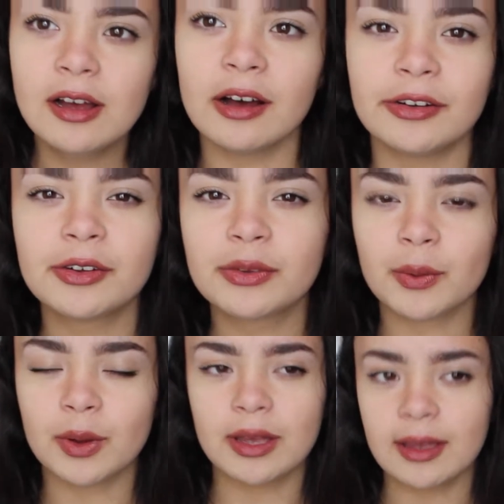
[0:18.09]
I just
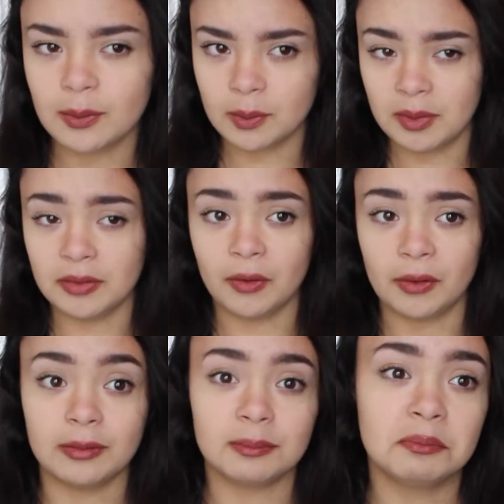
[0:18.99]
thought it would be
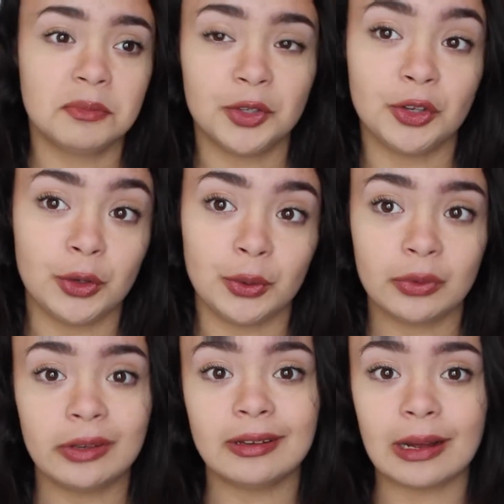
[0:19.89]
fun to
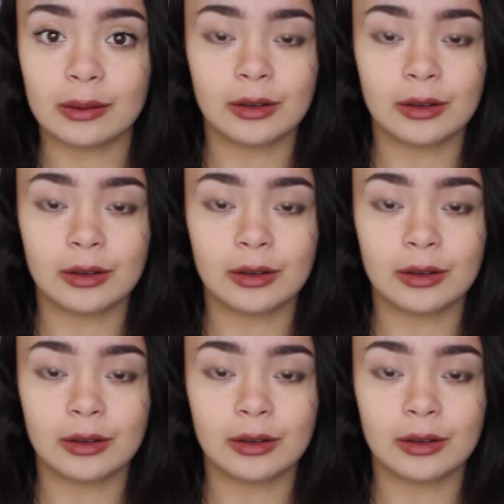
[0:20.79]
sit down